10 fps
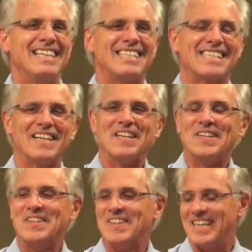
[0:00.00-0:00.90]

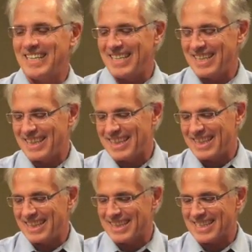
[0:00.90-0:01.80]
So,
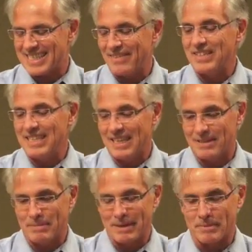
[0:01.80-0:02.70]
the
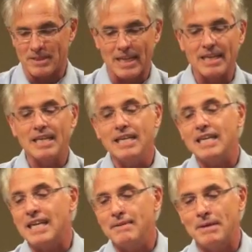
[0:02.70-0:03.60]
1,700 papers. And
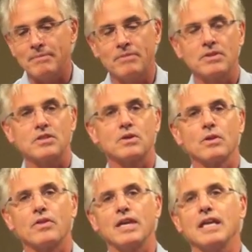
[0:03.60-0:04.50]
he came up with this
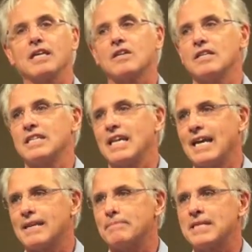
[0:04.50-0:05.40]
whole thing. He called it
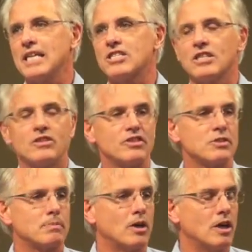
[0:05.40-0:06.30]
adaptation
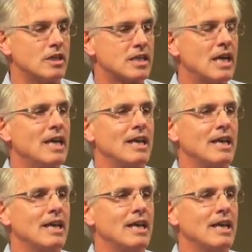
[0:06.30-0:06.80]
response.